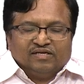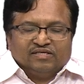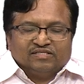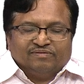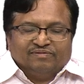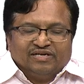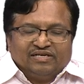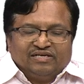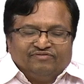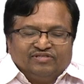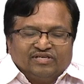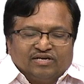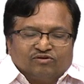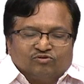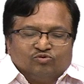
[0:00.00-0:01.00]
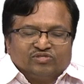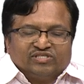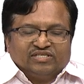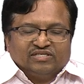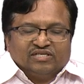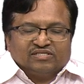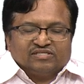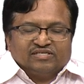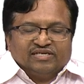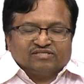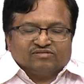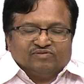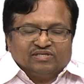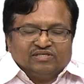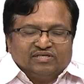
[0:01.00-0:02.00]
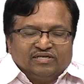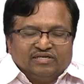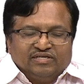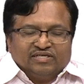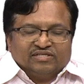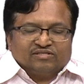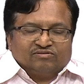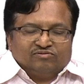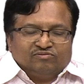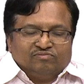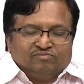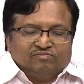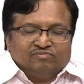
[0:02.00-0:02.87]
Similarly, if there are two signals S1 and S2,